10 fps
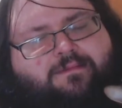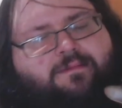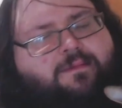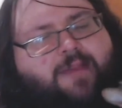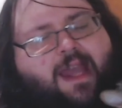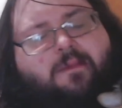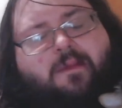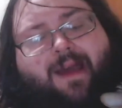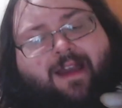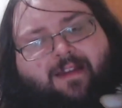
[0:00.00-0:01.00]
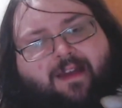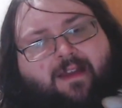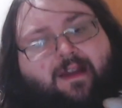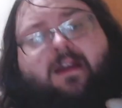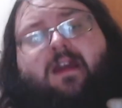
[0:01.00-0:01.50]
gaming bags out
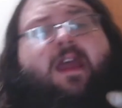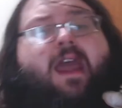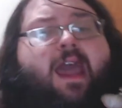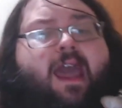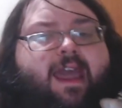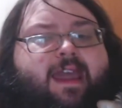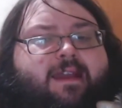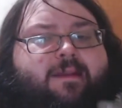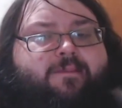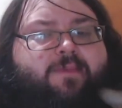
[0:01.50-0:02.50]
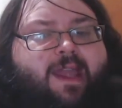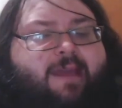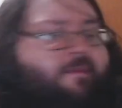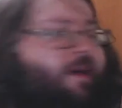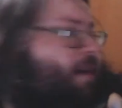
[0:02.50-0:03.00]
there. And
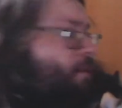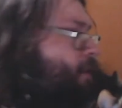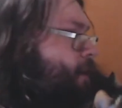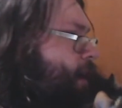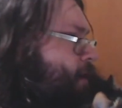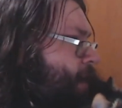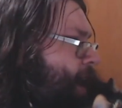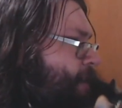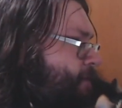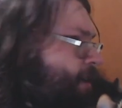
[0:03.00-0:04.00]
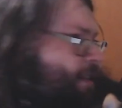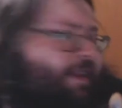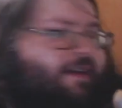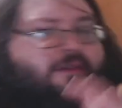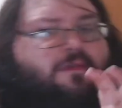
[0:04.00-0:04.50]
it might work. I don't have any of
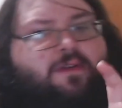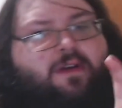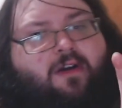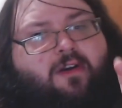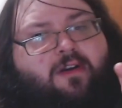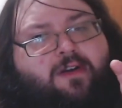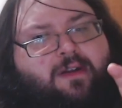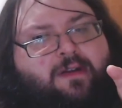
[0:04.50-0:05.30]
the old card